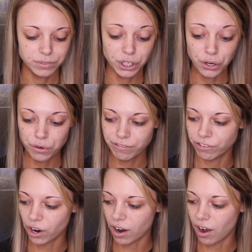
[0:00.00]
too
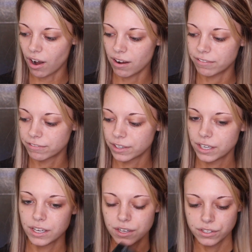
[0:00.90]
far off,
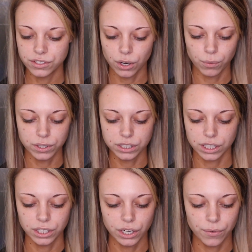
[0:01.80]
so we're just
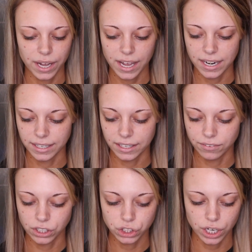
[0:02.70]
gonna go ahead and
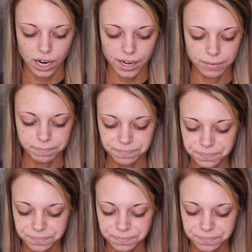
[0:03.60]
give it a try.